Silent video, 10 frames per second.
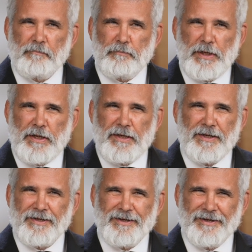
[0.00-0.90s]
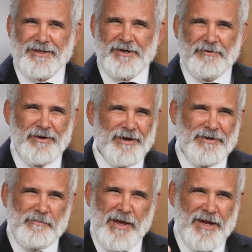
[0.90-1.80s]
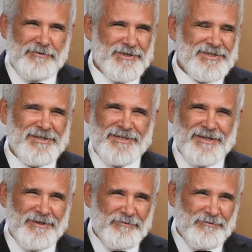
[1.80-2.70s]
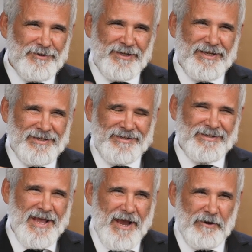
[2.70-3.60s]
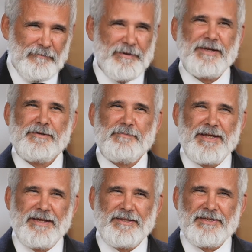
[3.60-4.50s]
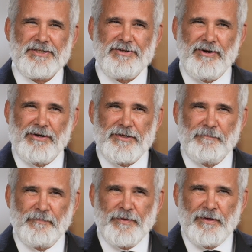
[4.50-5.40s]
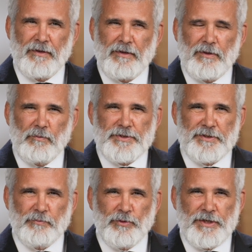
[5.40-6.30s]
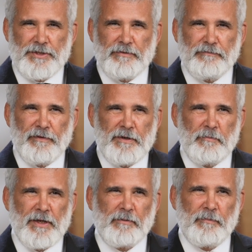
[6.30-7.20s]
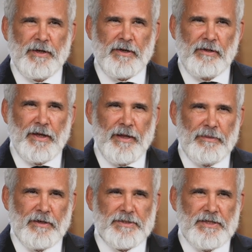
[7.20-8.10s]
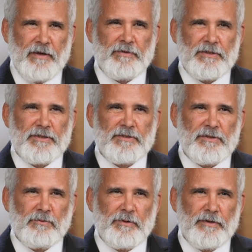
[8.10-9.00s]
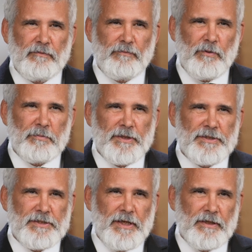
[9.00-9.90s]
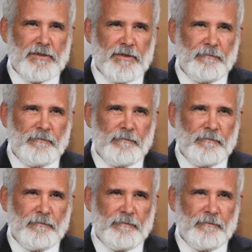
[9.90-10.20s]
P, you know, under the mattress, the thing that really aggravated me at the start was the breach of fundamental medical ethics having to do with informed consent